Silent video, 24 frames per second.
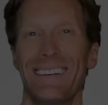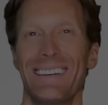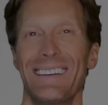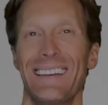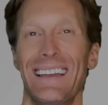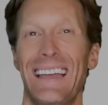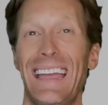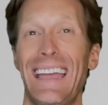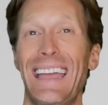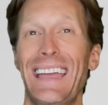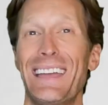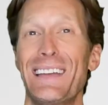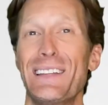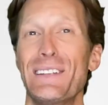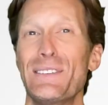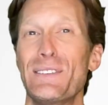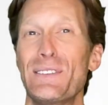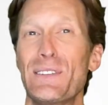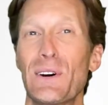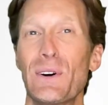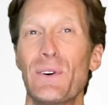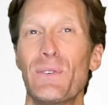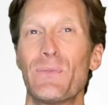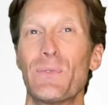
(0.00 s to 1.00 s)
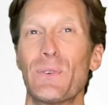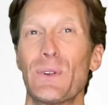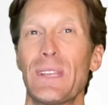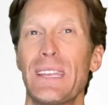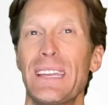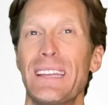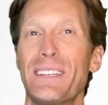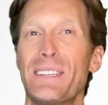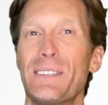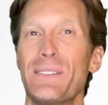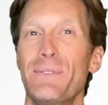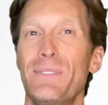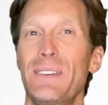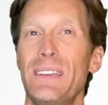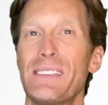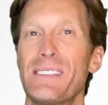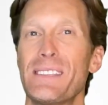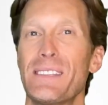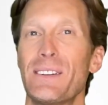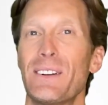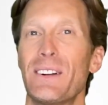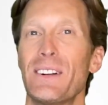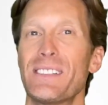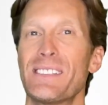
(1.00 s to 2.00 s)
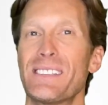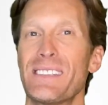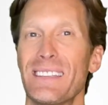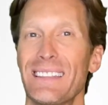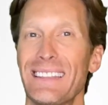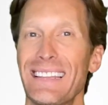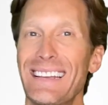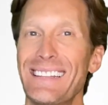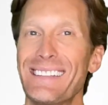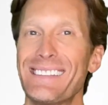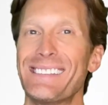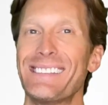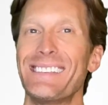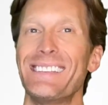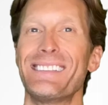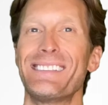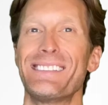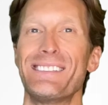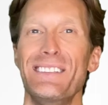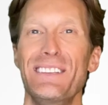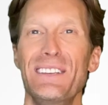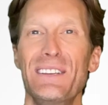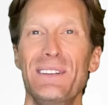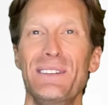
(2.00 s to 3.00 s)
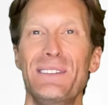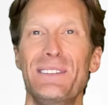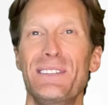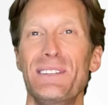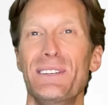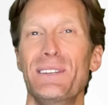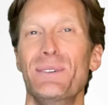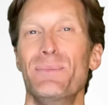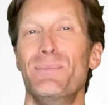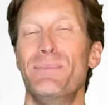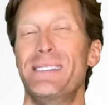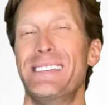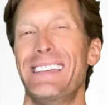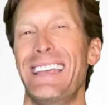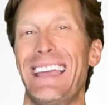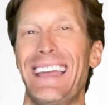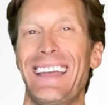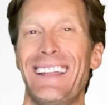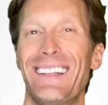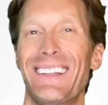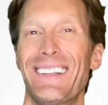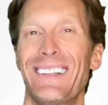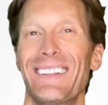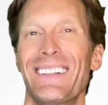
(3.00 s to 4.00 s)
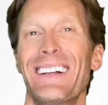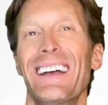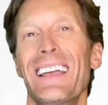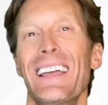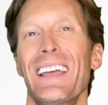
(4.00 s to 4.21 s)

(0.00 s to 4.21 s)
And don't forget to visit our Solensis YouTube channel.